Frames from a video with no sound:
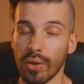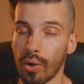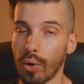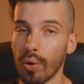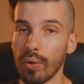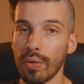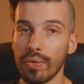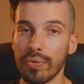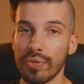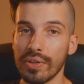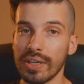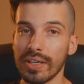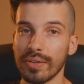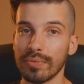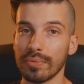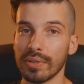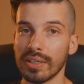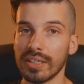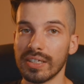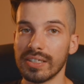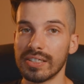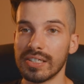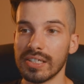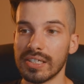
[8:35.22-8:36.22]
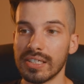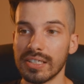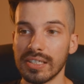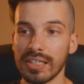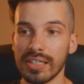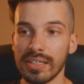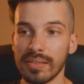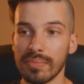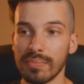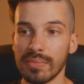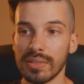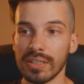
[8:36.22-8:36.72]
The whole thing really just
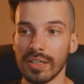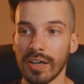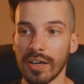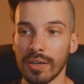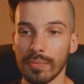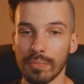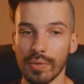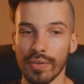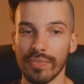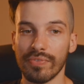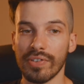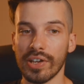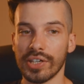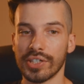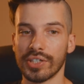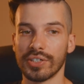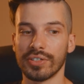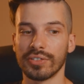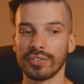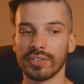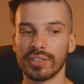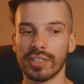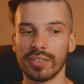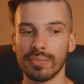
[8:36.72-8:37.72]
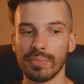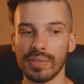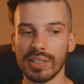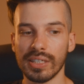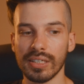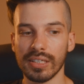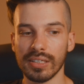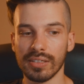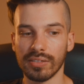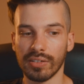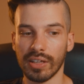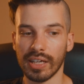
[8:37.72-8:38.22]
seemed unprofessional to
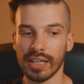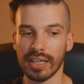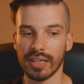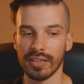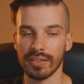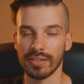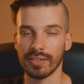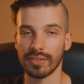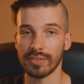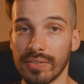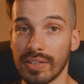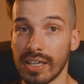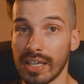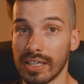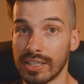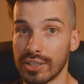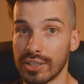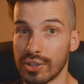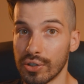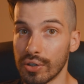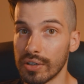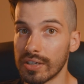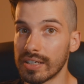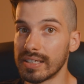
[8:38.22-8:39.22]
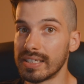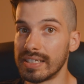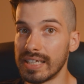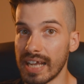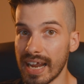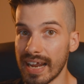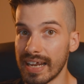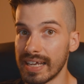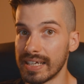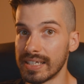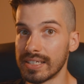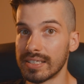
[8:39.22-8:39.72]
me. Like, they took
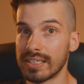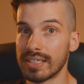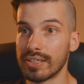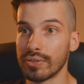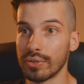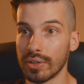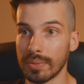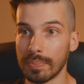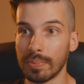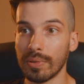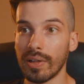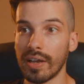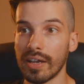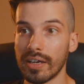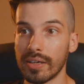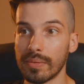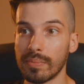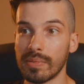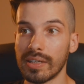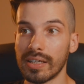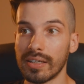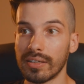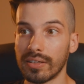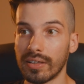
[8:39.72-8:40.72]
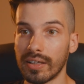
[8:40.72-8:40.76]
days to reply to me.